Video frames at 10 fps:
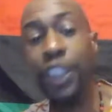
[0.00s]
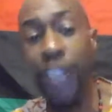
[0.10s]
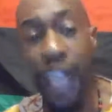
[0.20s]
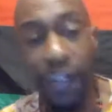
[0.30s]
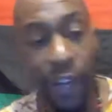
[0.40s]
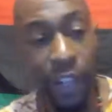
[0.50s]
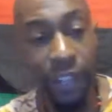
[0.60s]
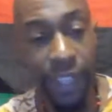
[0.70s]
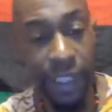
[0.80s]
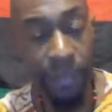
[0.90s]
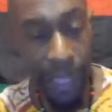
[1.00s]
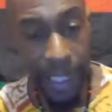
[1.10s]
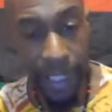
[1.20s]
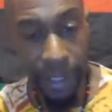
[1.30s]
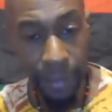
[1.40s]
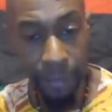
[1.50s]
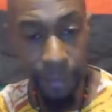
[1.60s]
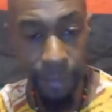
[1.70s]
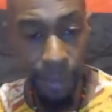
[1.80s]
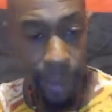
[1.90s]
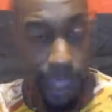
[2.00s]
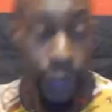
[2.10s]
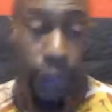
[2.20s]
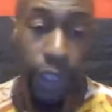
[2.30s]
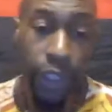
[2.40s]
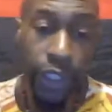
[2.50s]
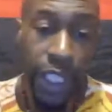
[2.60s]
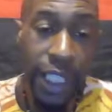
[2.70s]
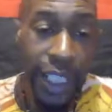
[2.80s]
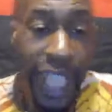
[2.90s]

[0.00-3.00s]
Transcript: should have all of this money. In other words, they